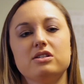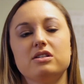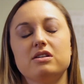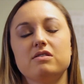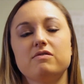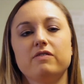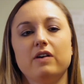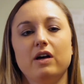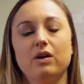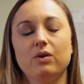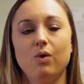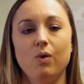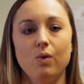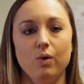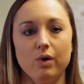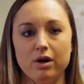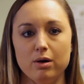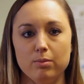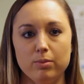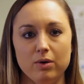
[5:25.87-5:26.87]
She felt
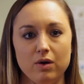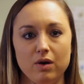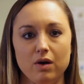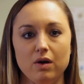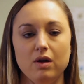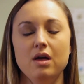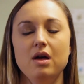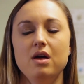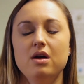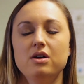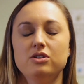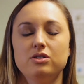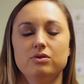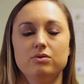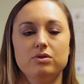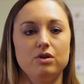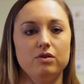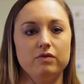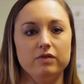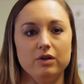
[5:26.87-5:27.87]
horrible. She
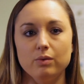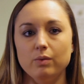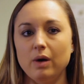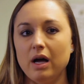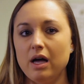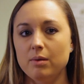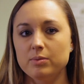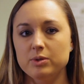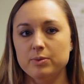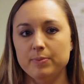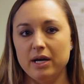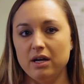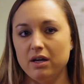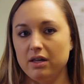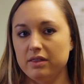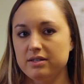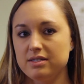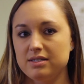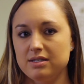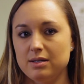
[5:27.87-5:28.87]
was overwhelmed by
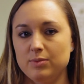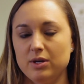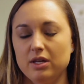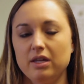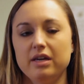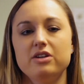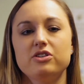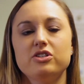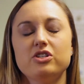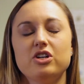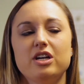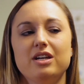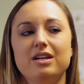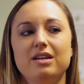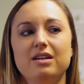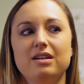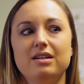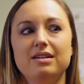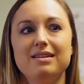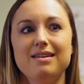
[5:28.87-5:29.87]
all the
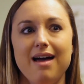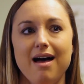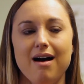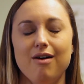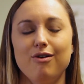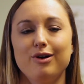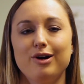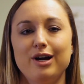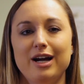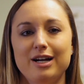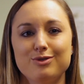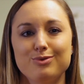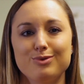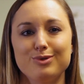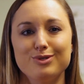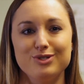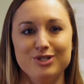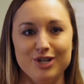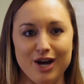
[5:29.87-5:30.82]
stimulation, and now her actual